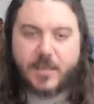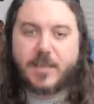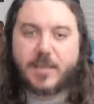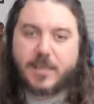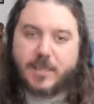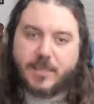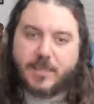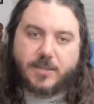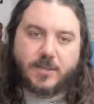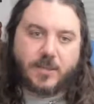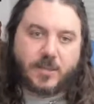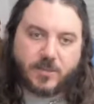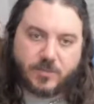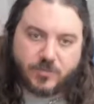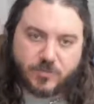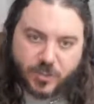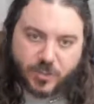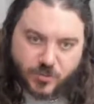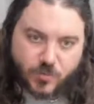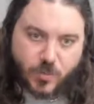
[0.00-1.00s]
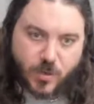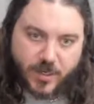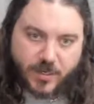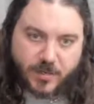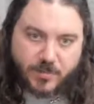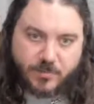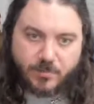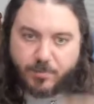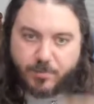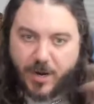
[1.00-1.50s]
He just
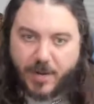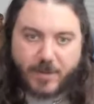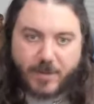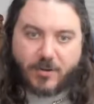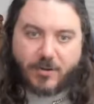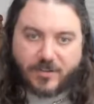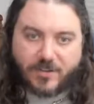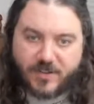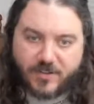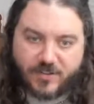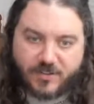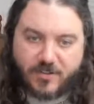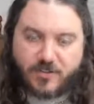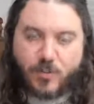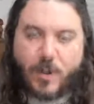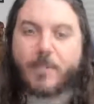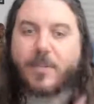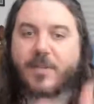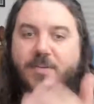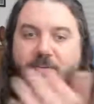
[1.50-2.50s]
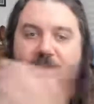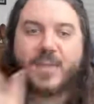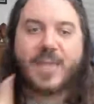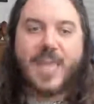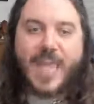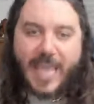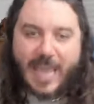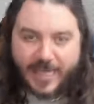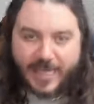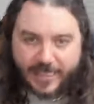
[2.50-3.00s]
wanted primarily to test his weapons
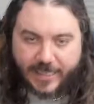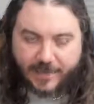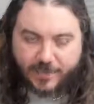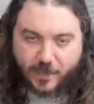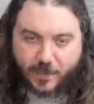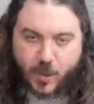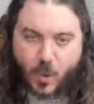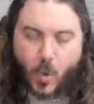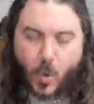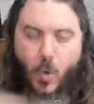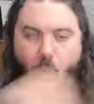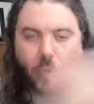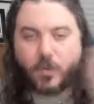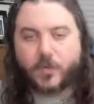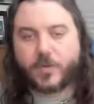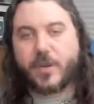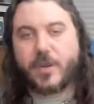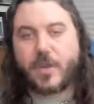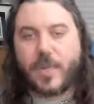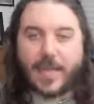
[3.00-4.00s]
and get the gold.